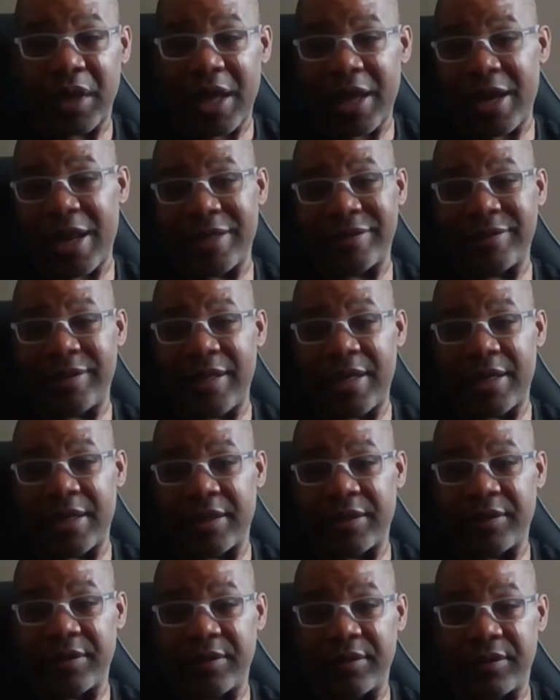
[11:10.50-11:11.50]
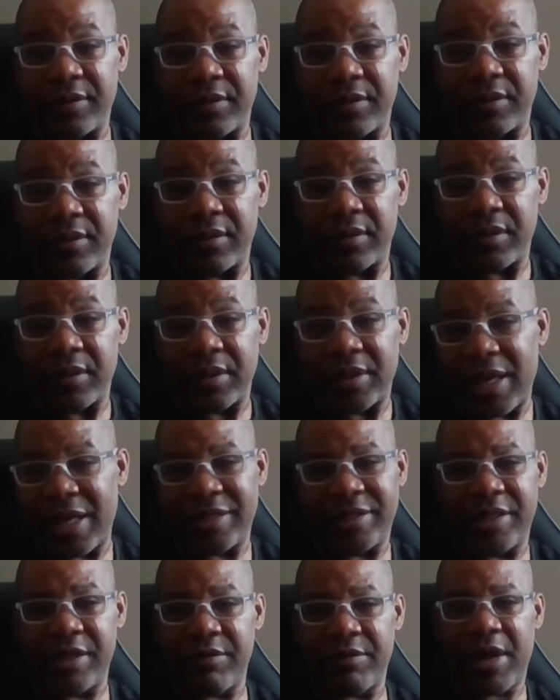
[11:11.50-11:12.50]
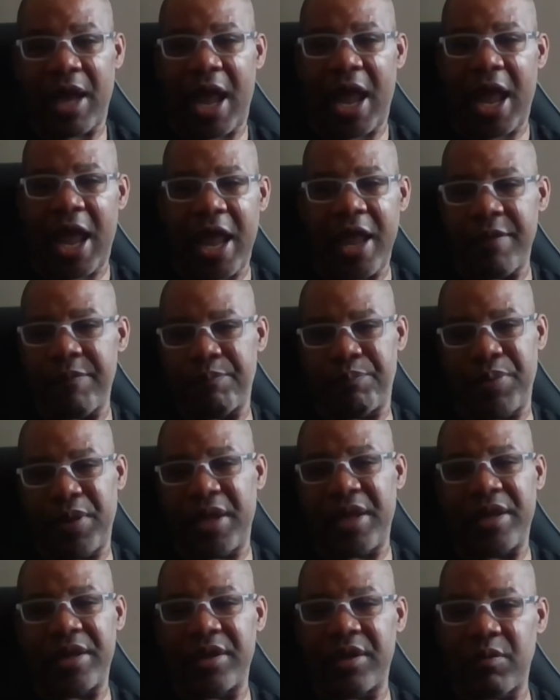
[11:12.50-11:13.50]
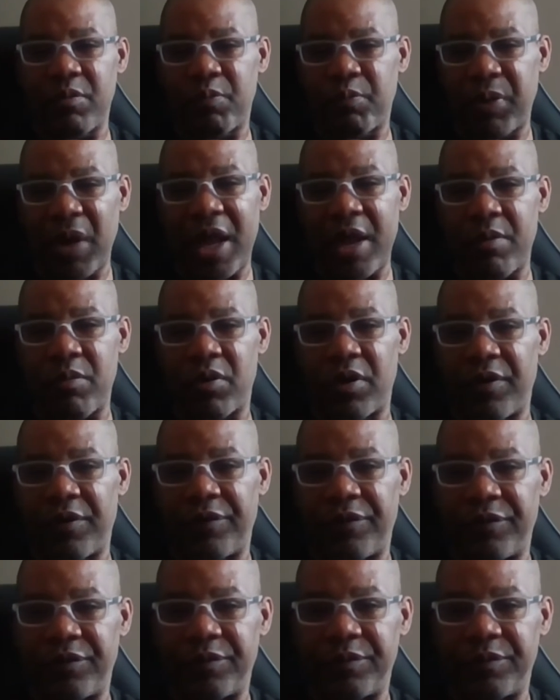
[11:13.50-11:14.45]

And that's it. They still got 8 billion to play with.